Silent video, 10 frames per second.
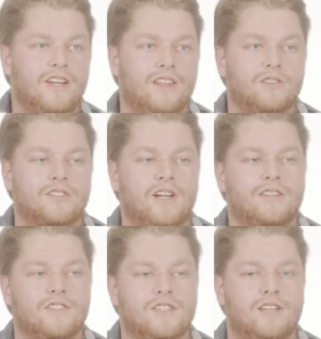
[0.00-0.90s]
And then was
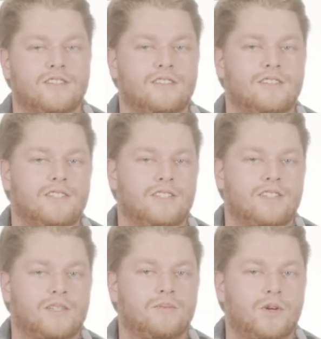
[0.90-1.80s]
kind of just that
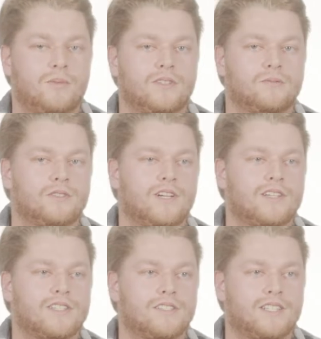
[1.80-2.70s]
like moment
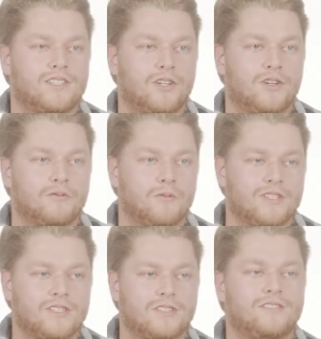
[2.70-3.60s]
realizing like, oh, I've
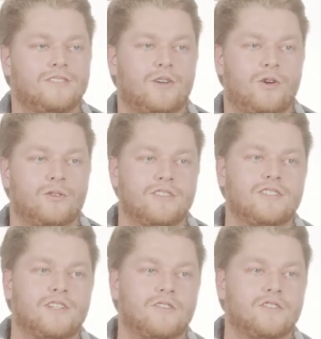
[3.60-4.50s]
wasted all
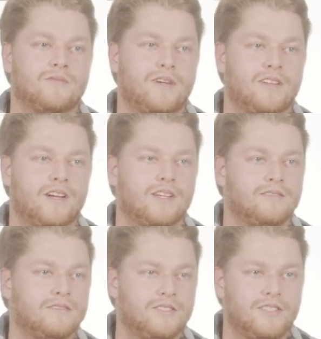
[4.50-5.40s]
these years of my
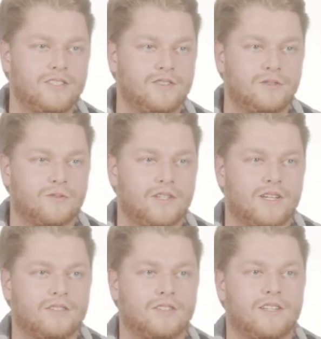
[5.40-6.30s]
life doing whatever.